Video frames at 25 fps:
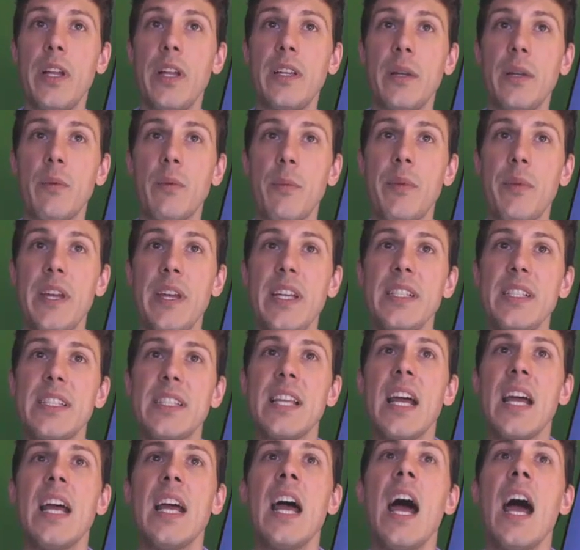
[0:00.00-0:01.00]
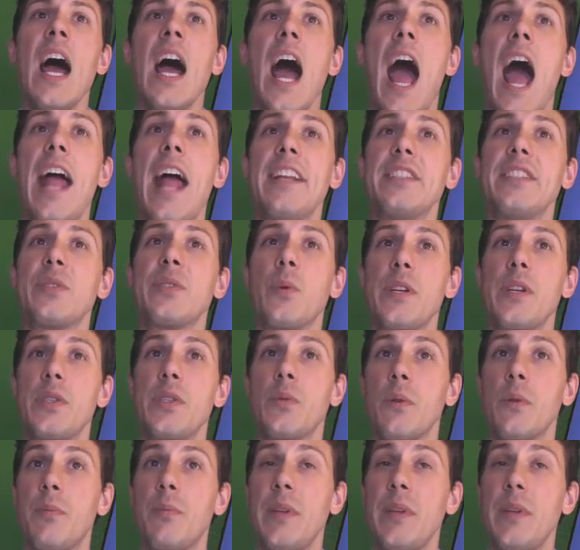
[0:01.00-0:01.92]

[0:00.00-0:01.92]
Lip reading: the weekly repeats, and it's going to